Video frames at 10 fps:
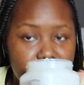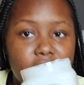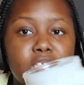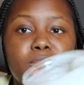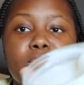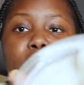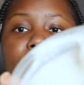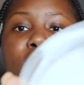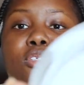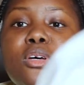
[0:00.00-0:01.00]
And it smells
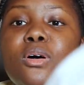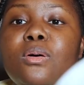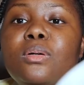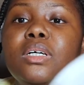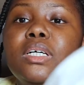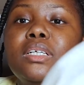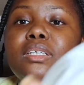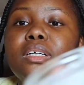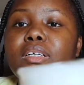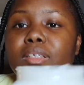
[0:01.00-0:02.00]
so
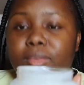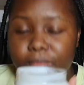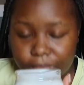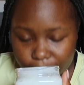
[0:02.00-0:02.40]
good, y'all.